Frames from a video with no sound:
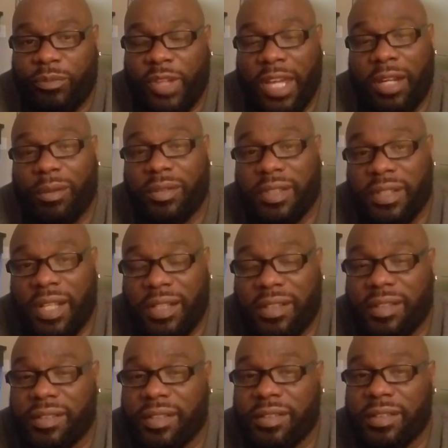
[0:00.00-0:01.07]
And there was another
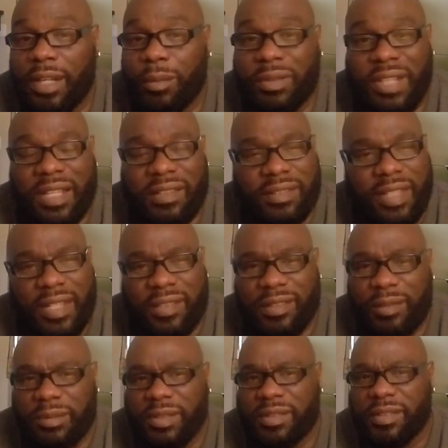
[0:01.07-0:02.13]
sister that was like saying
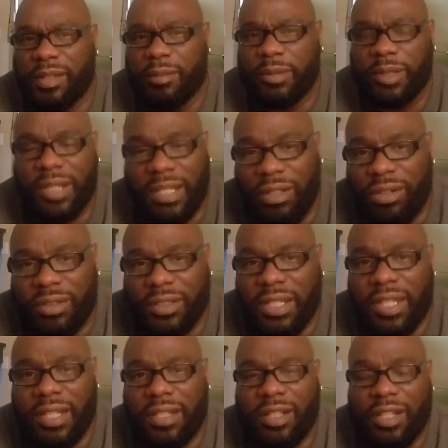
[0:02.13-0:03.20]
something similar, like, oh
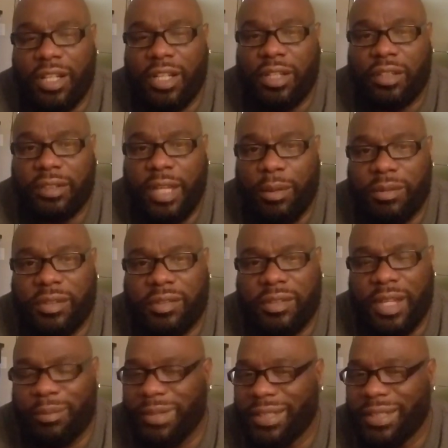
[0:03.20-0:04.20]
yeah, they was a slave.